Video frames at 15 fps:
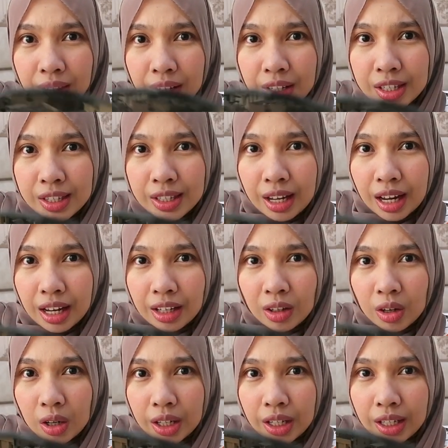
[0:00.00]
There's the
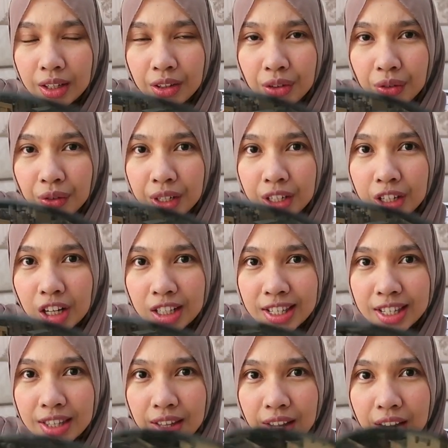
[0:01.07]
iconic three
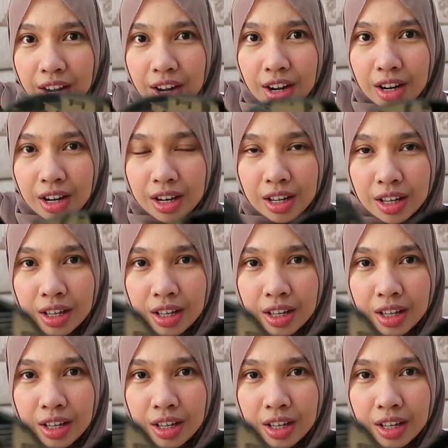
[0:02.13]
dots there.